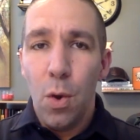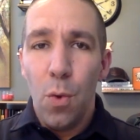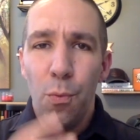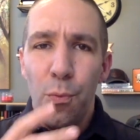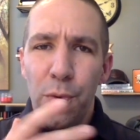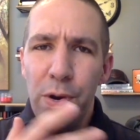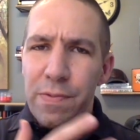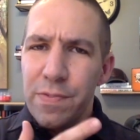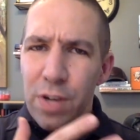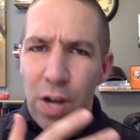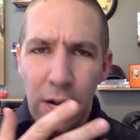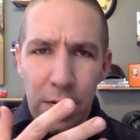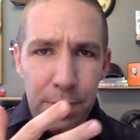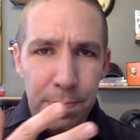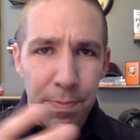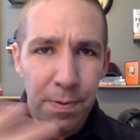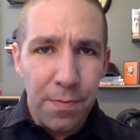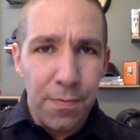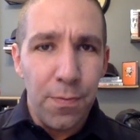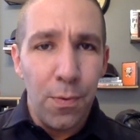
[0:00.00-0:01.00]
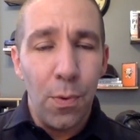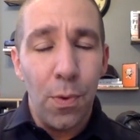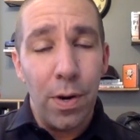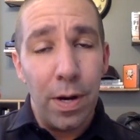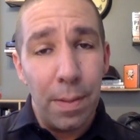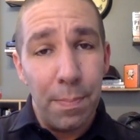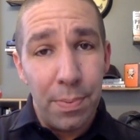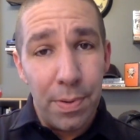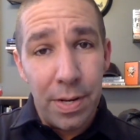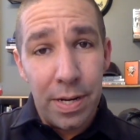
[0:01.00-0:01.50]
We've talked before, and
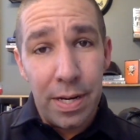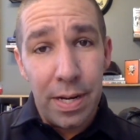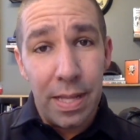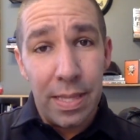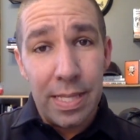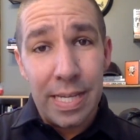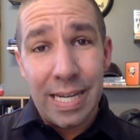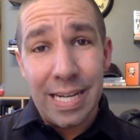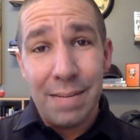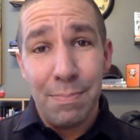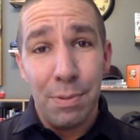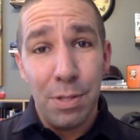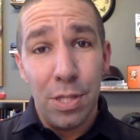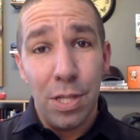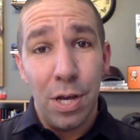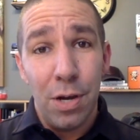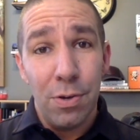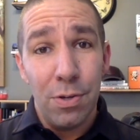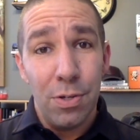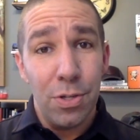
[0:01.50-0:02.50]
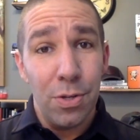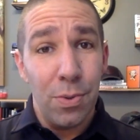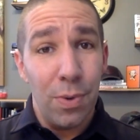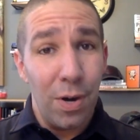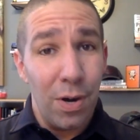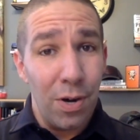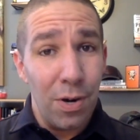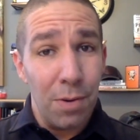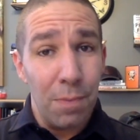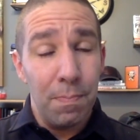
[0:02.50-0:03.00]
I'll put a link below to
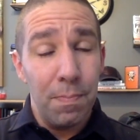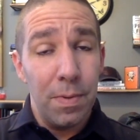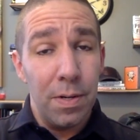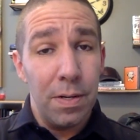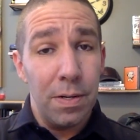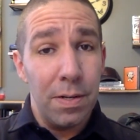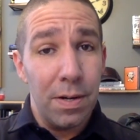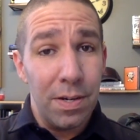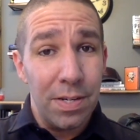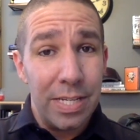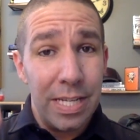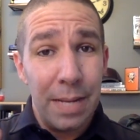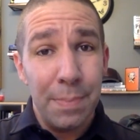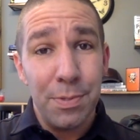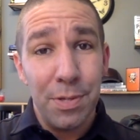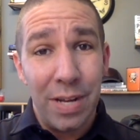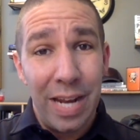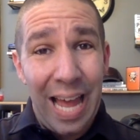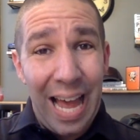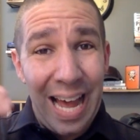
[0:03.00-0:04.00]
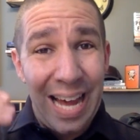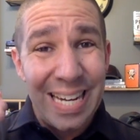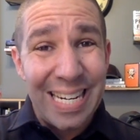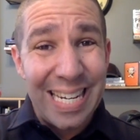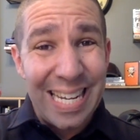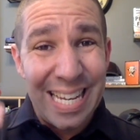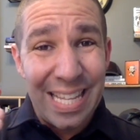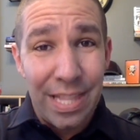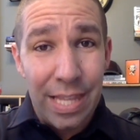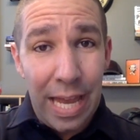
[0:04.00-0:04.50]
our tips on how to
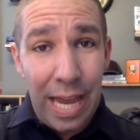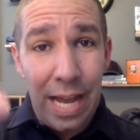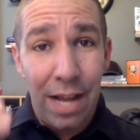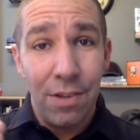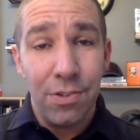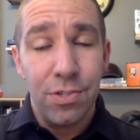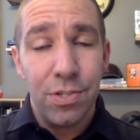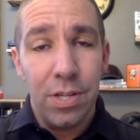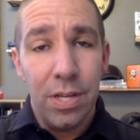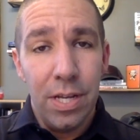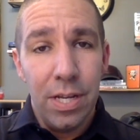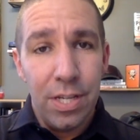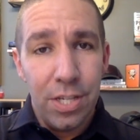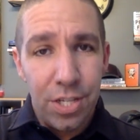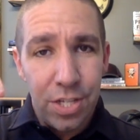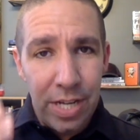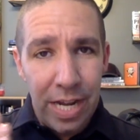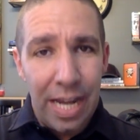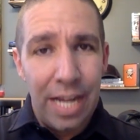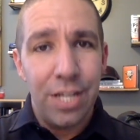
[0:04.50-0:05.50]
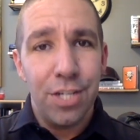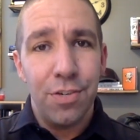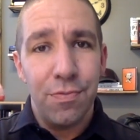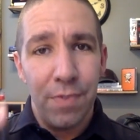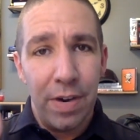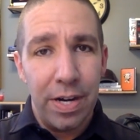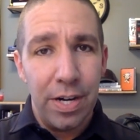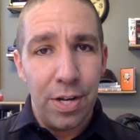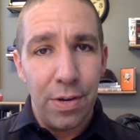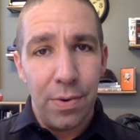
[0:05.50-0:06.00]
get the house staged and
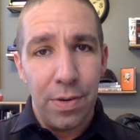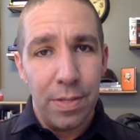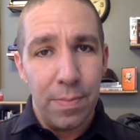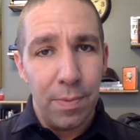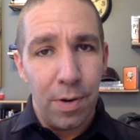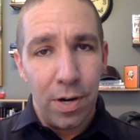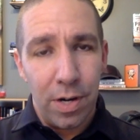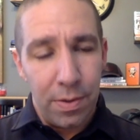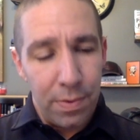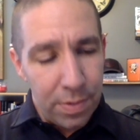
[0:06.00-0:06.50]
ready to go on the market.